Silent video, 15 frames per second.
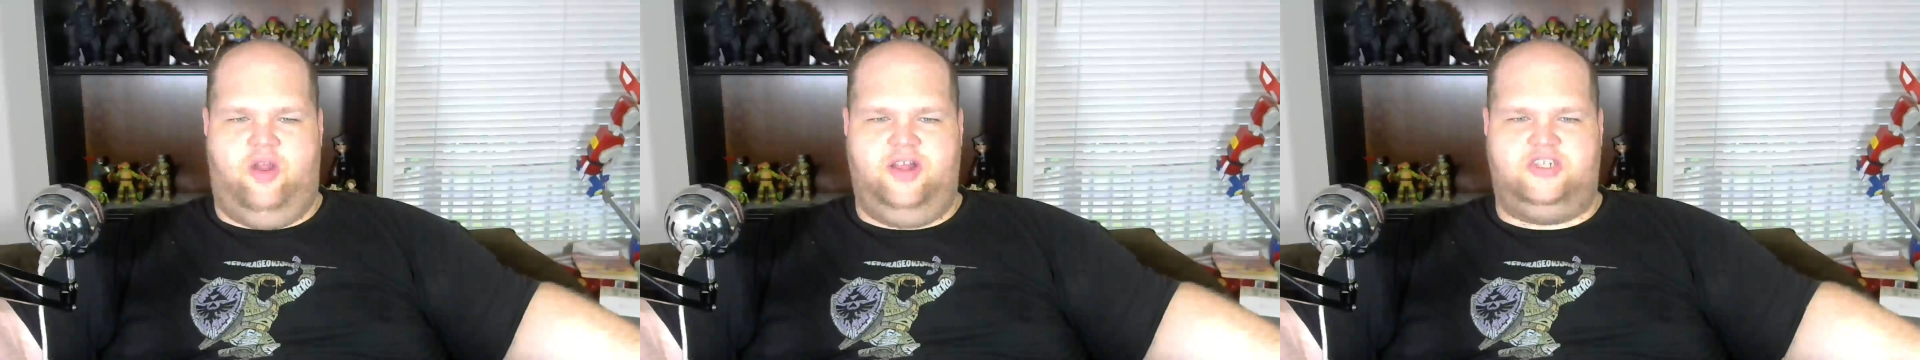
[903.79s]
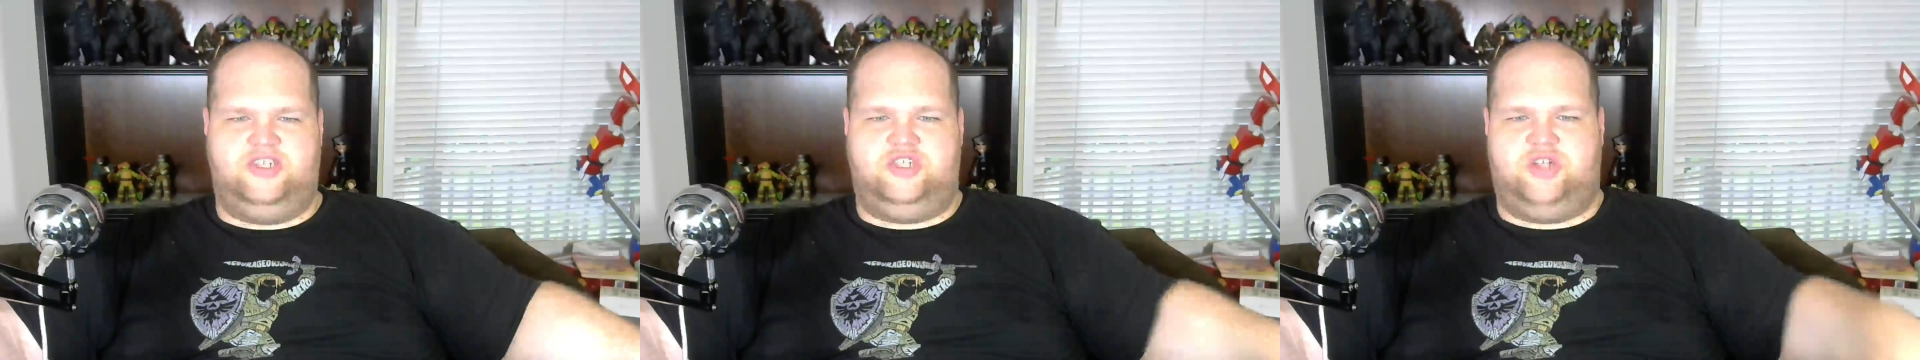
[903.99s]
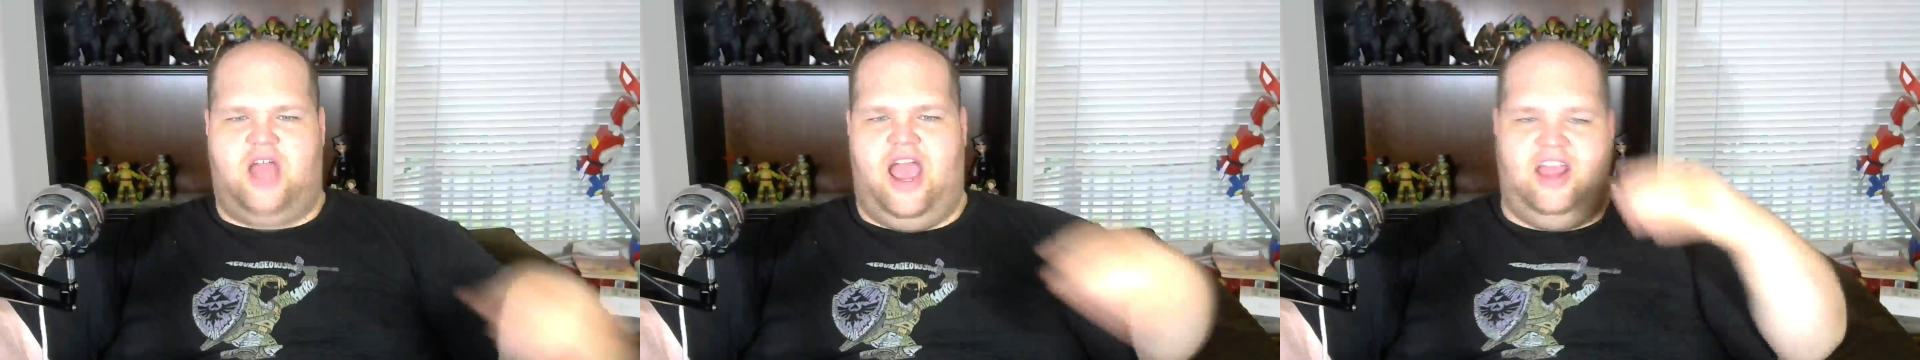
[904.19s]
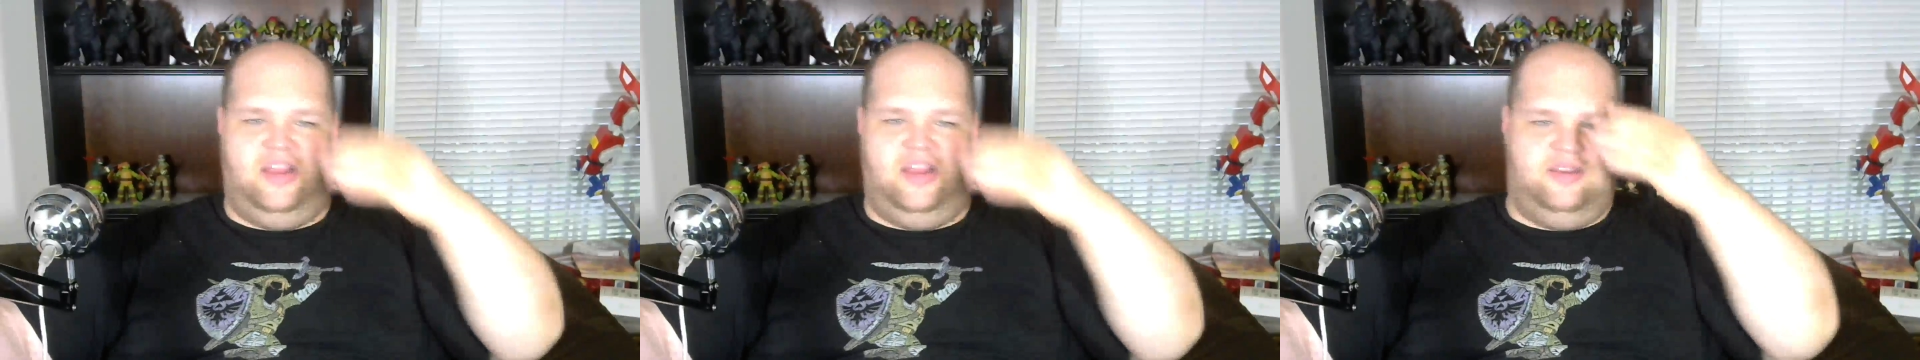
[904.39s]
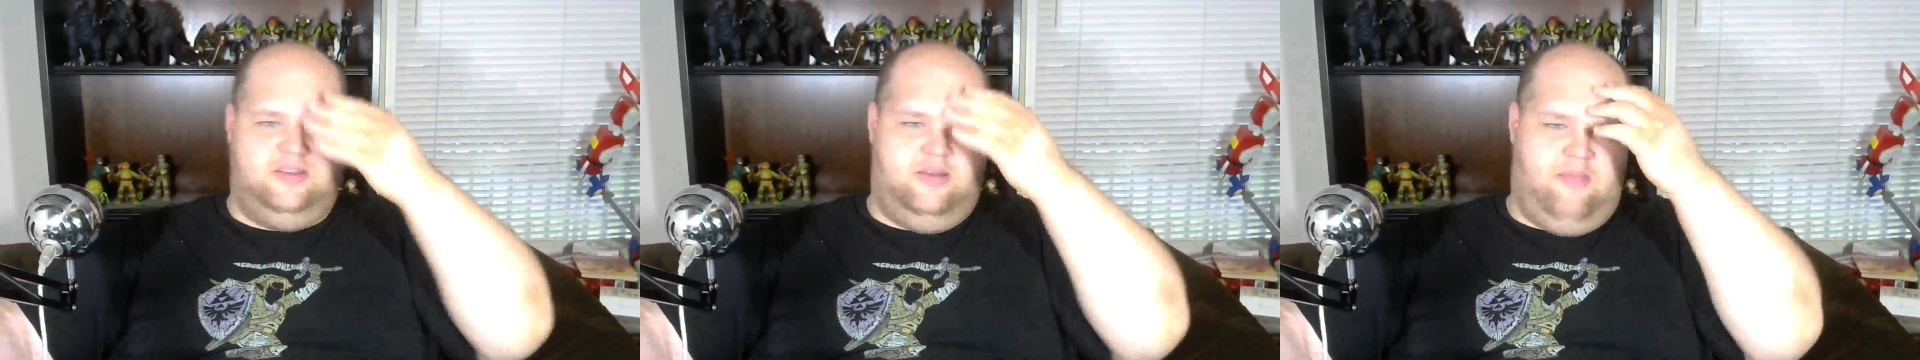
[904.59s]
to try
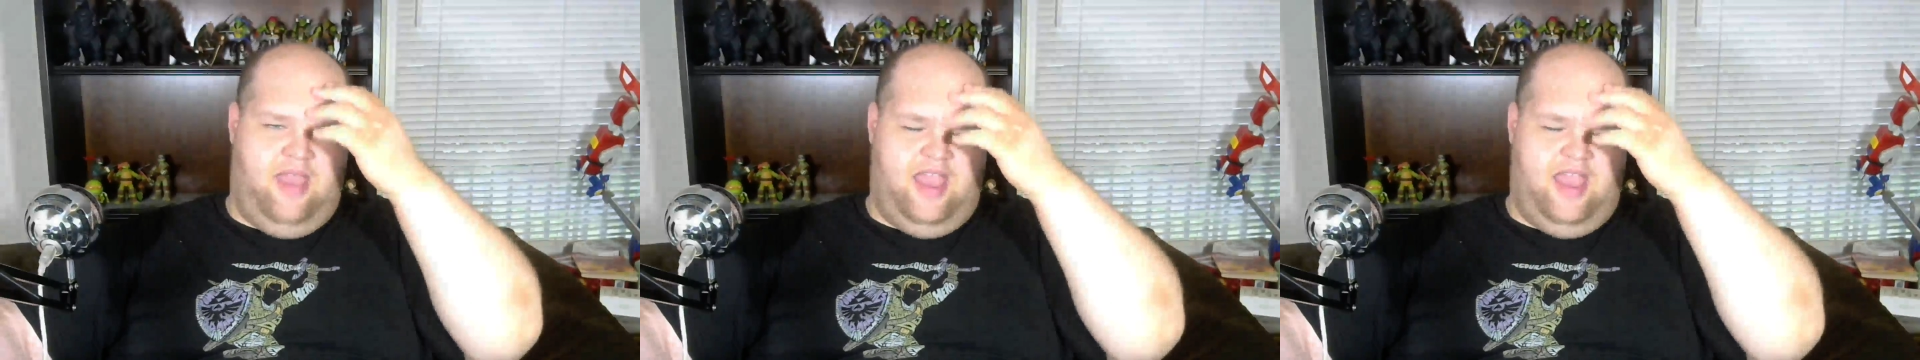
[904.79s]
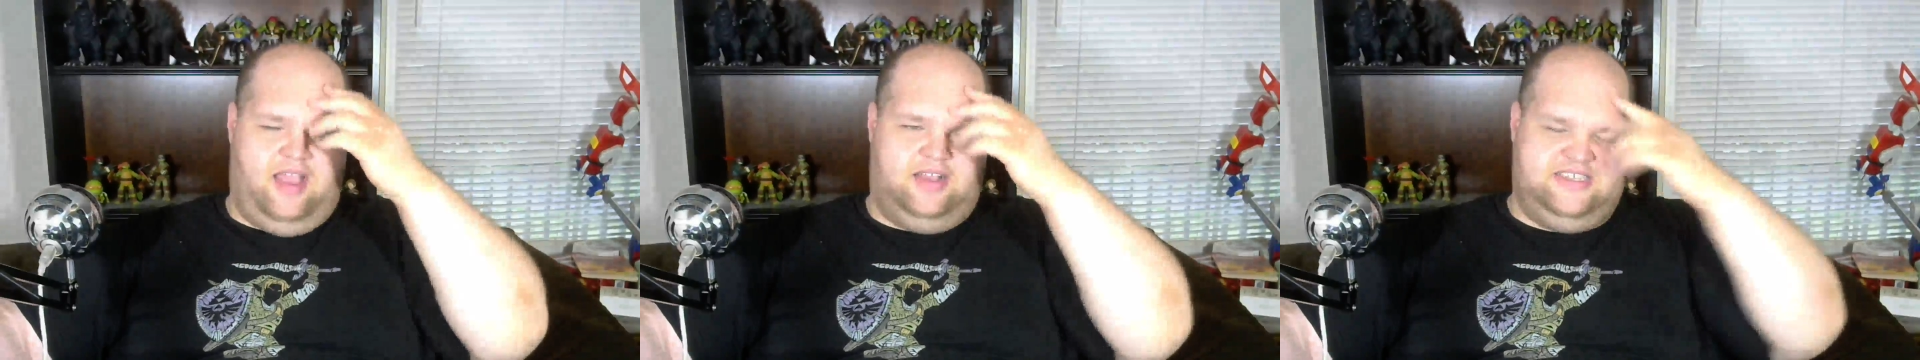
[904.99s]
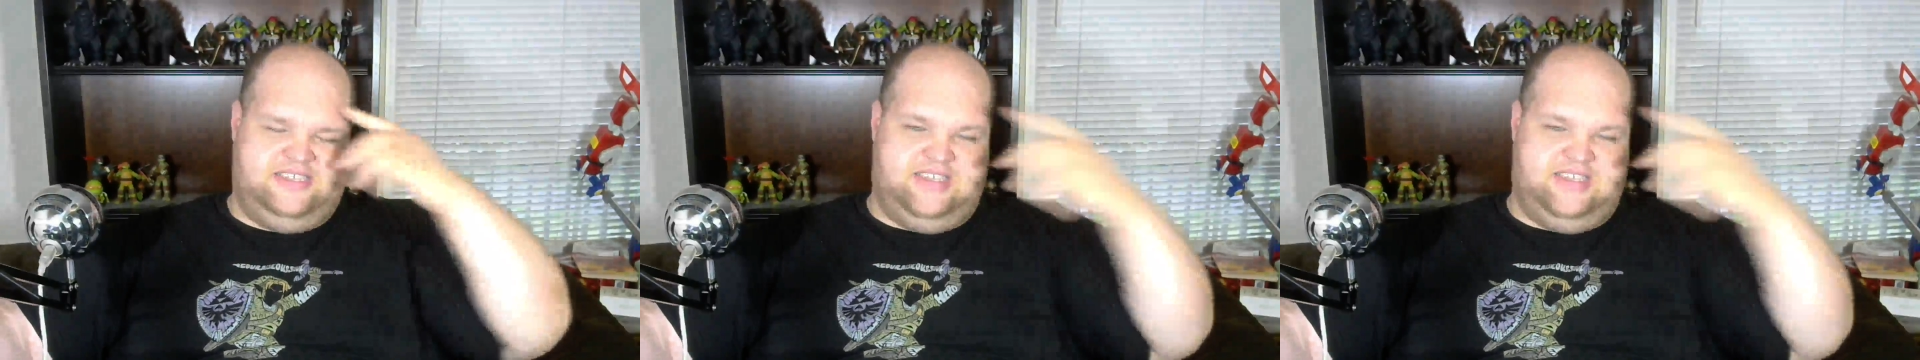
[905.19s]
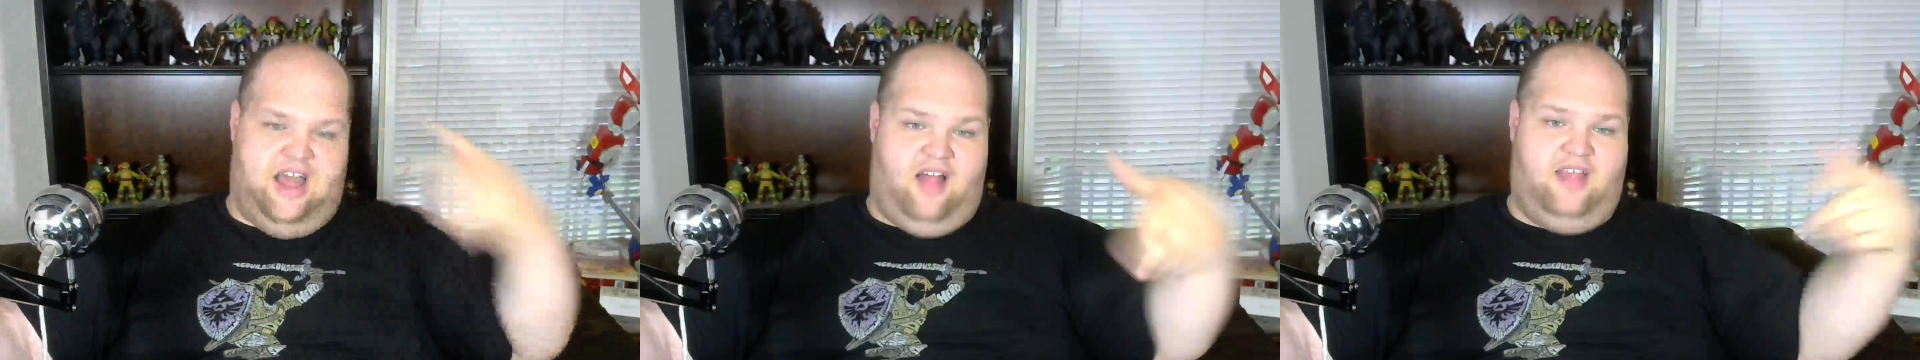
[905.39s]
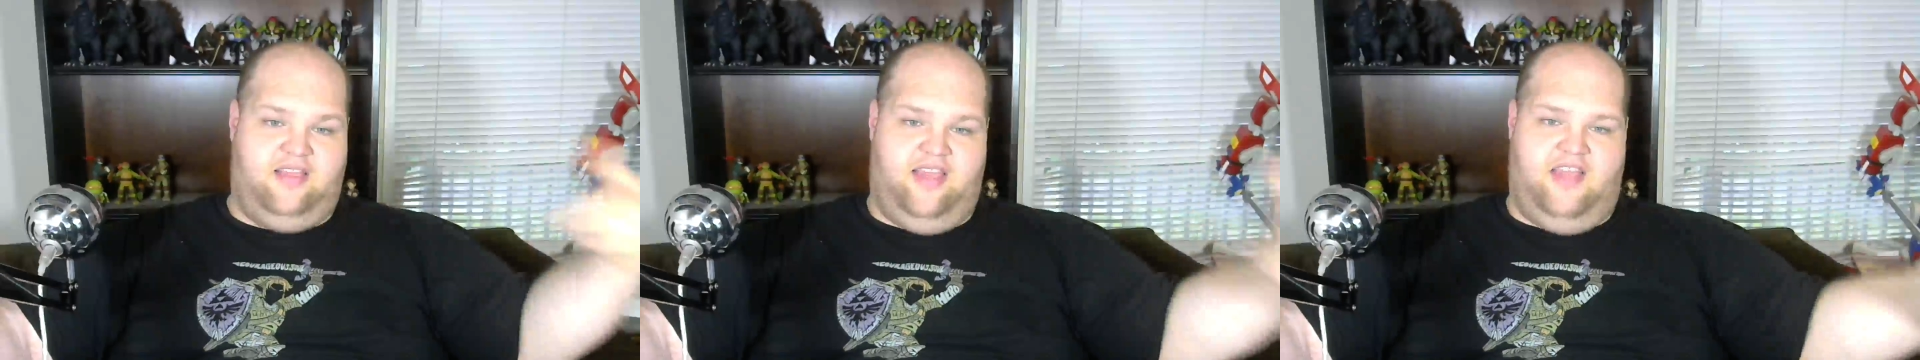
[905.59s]
and make
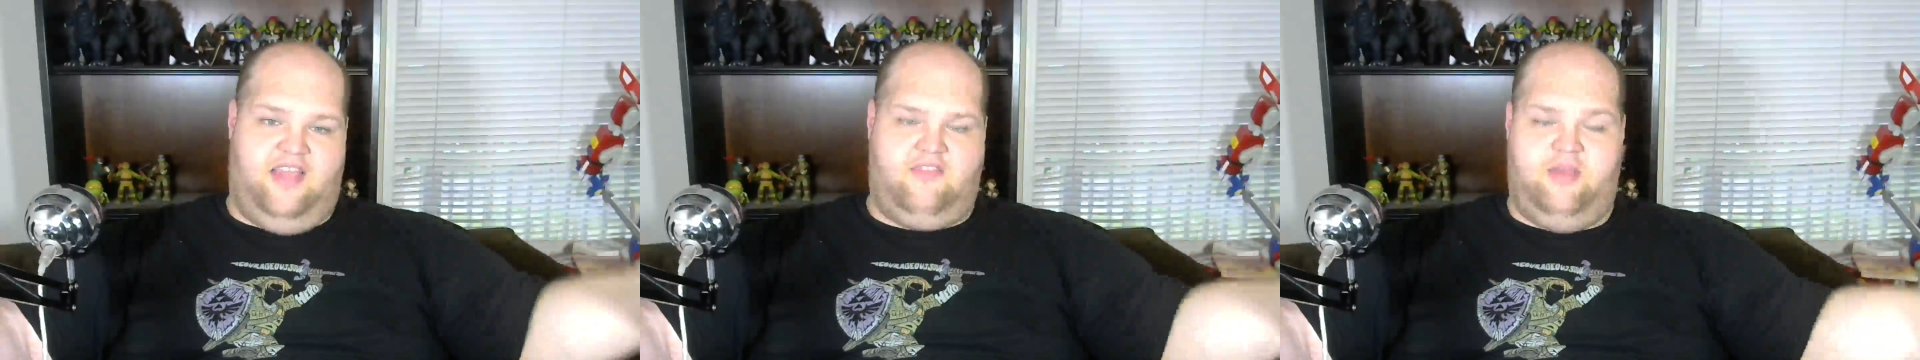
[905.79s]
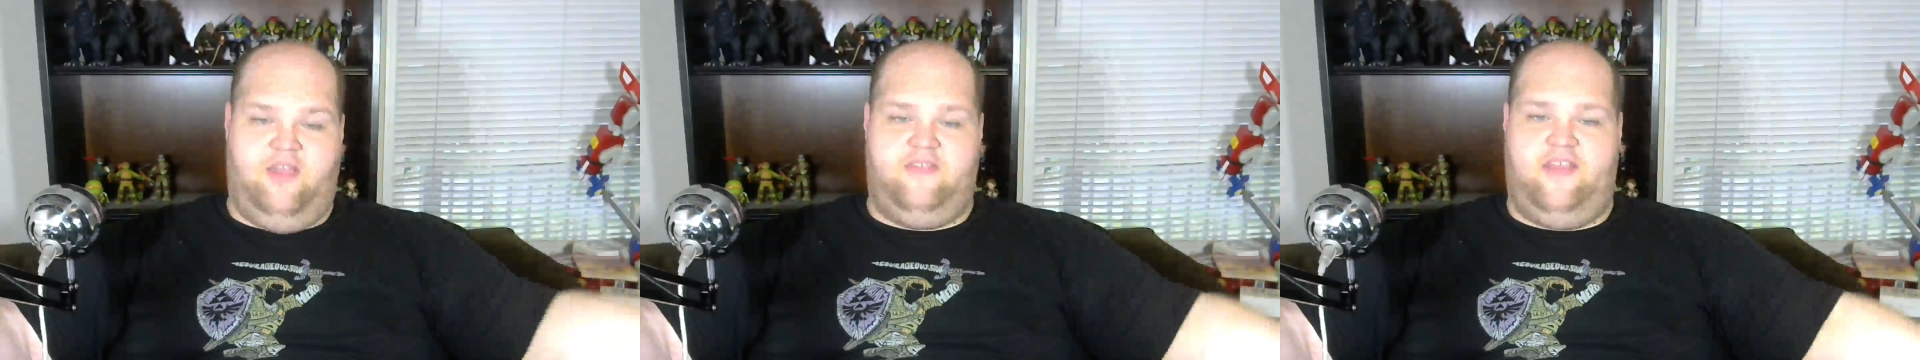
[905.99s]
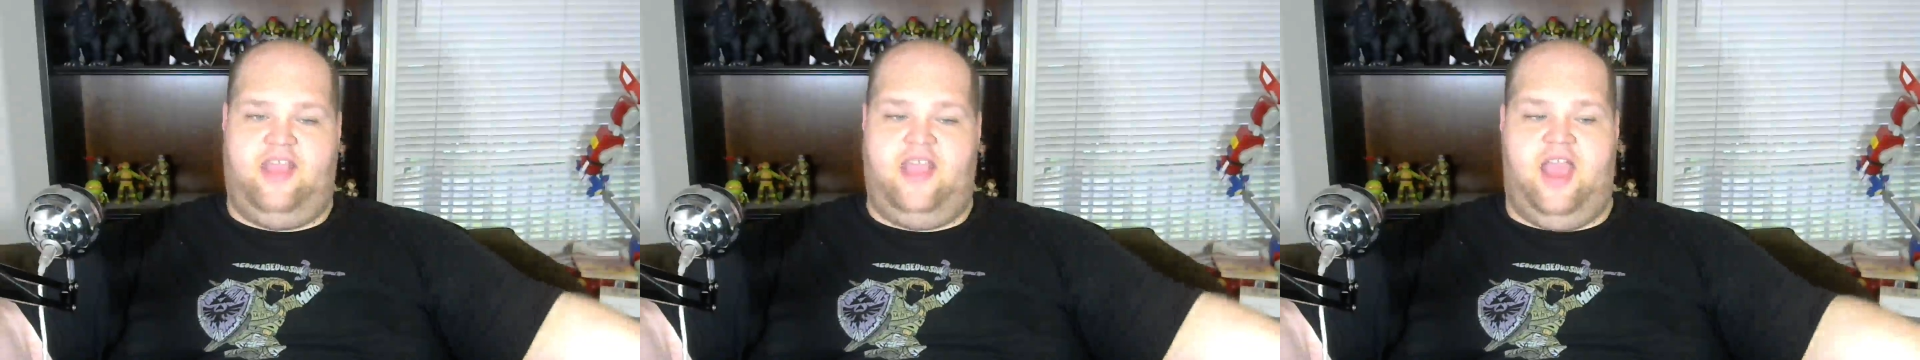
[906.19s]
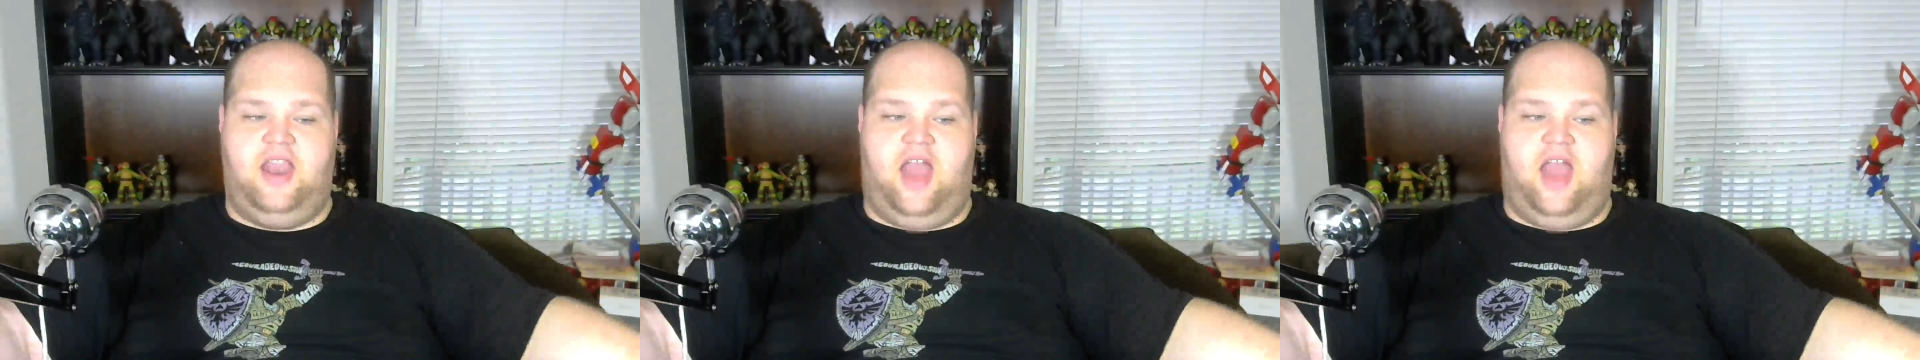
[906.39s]
solid Let's Plays again.